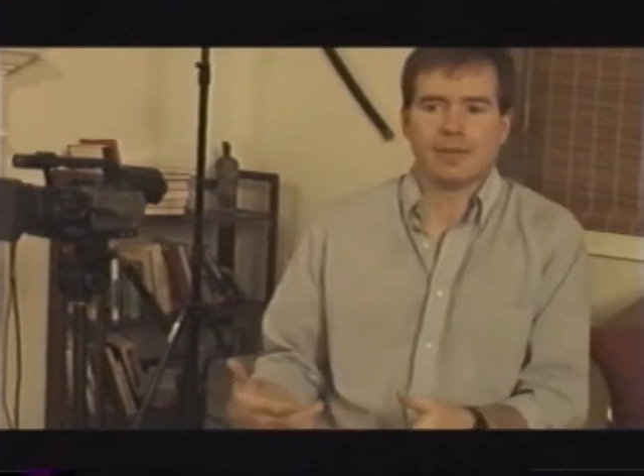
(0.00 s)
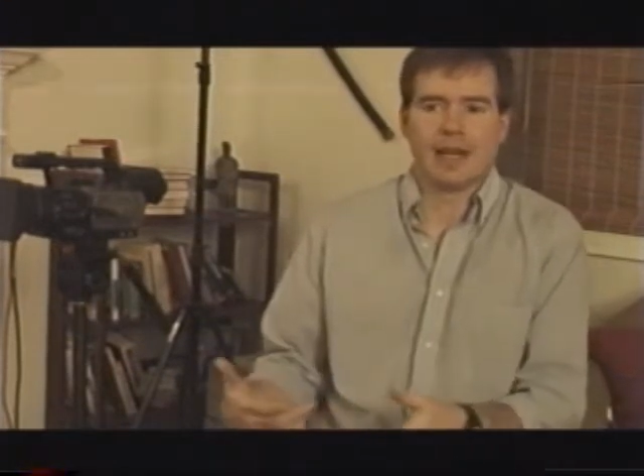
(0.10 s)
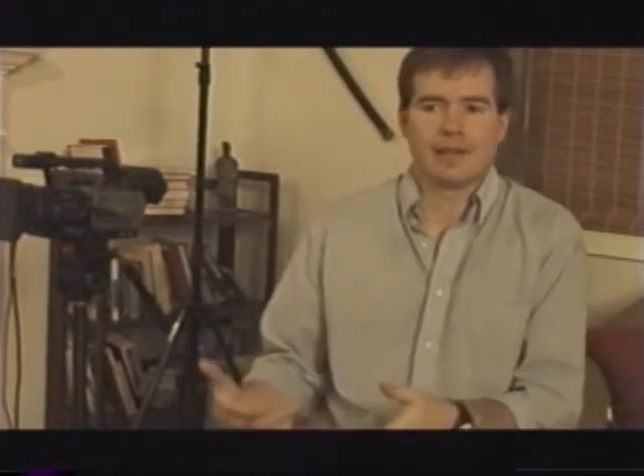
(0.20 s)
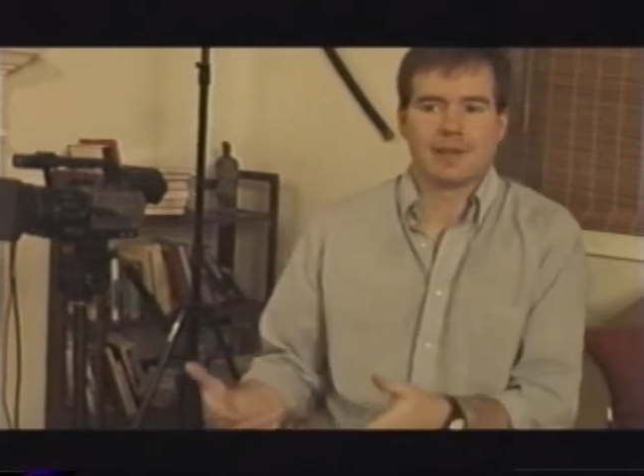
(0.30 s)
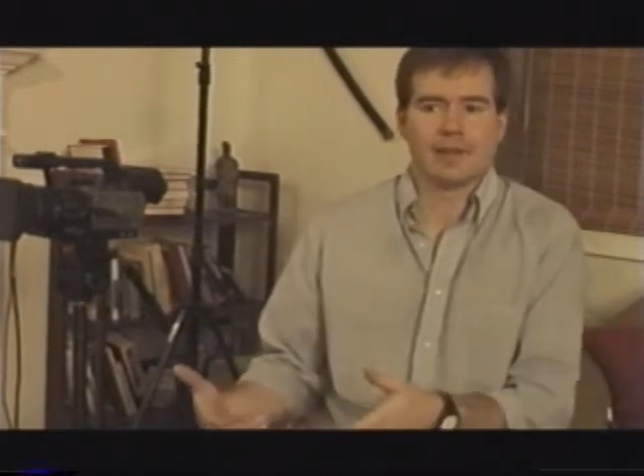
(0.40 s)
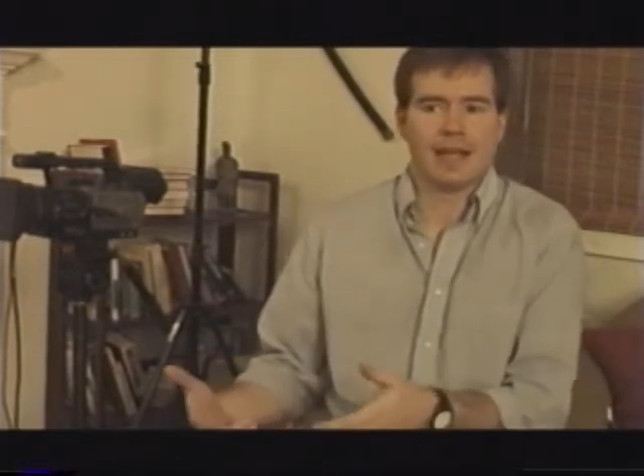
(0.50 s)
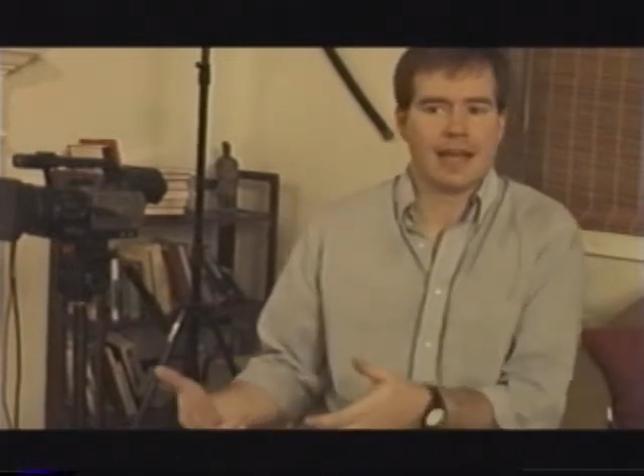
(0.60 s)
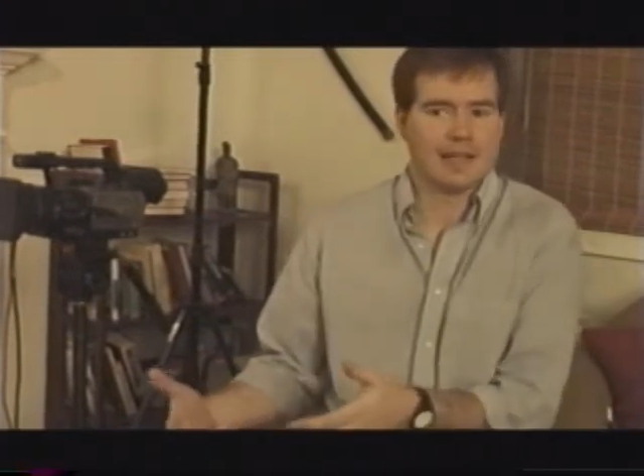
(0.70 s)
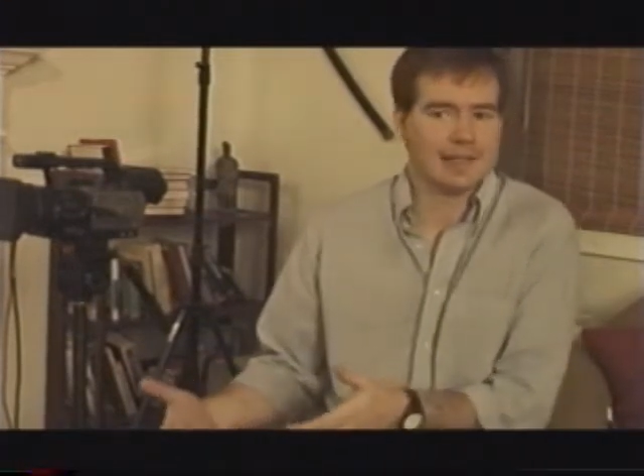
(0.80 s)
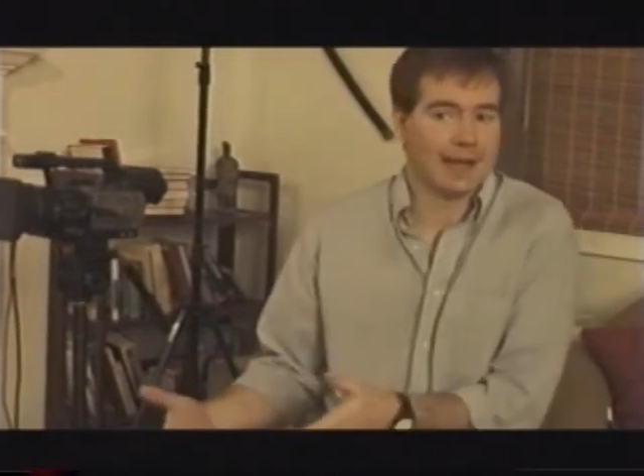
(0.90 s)

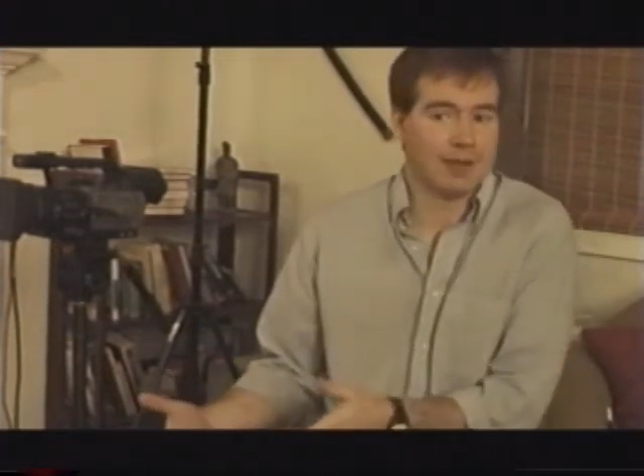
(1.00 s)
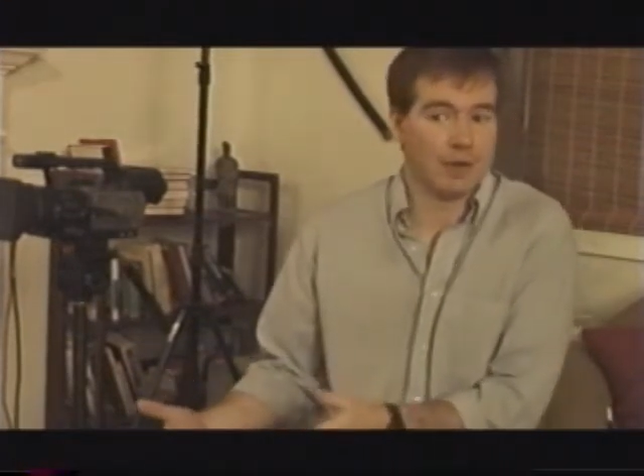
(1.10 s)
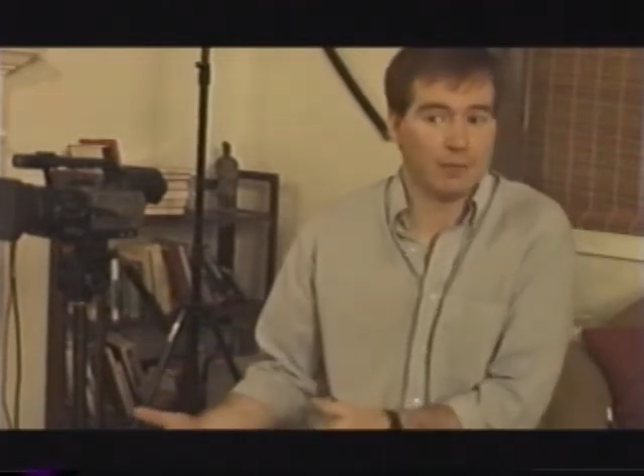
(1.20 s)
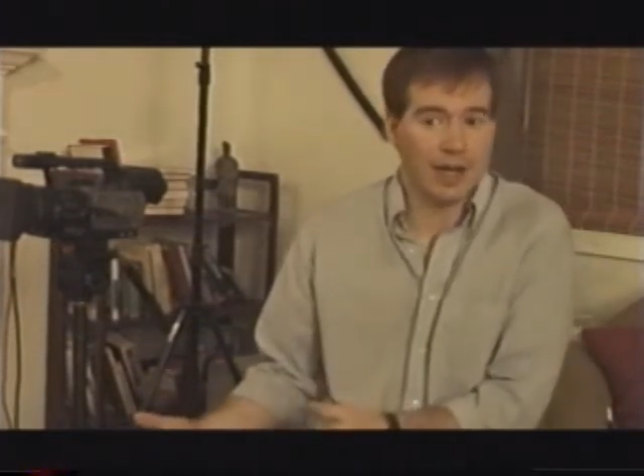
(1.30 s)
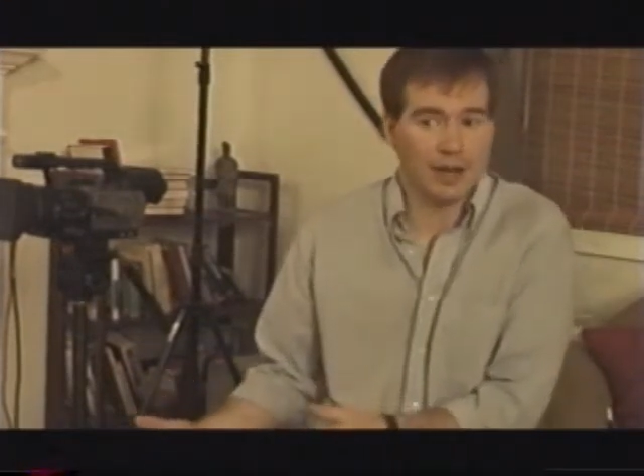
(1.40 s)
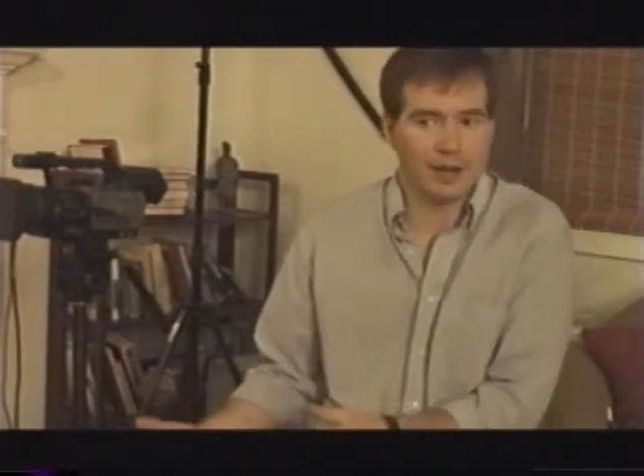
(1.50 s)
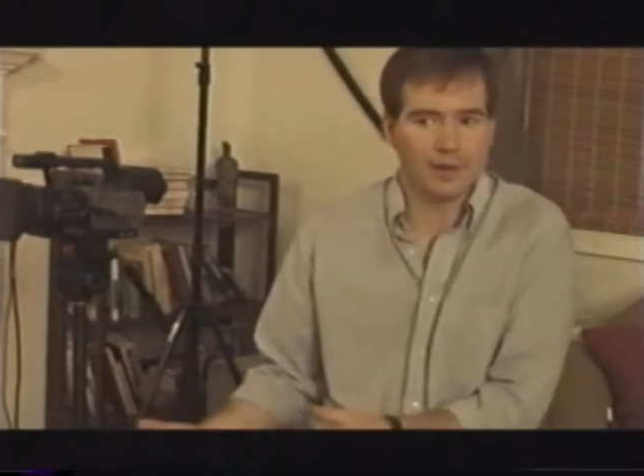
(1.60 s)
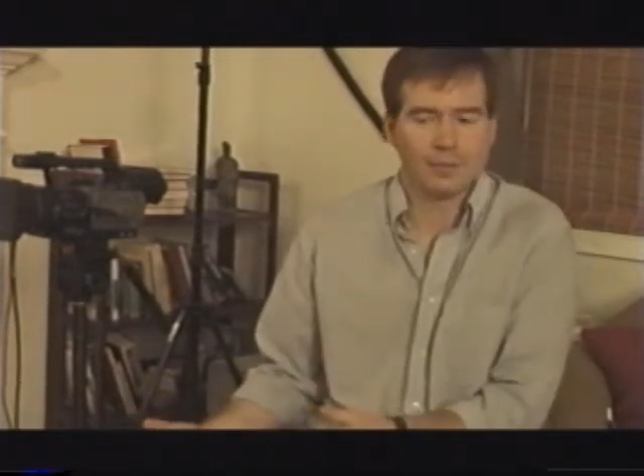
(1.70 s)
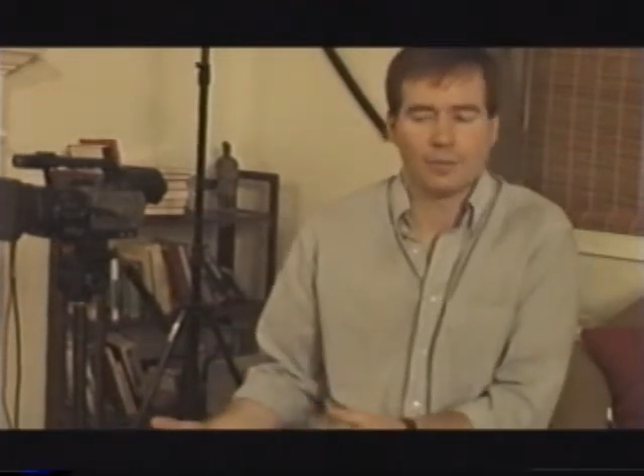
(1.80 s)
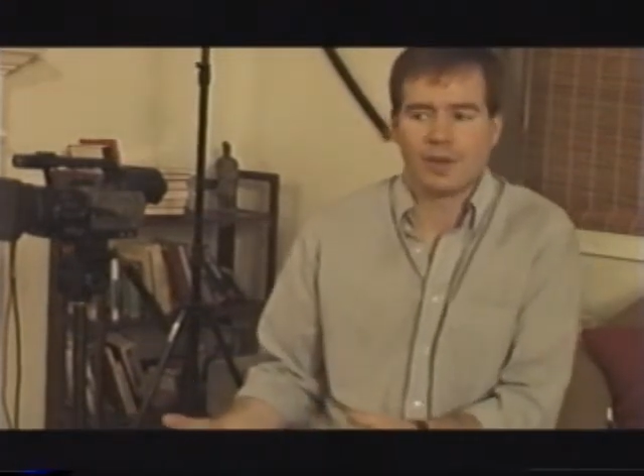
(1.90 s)
is having an affair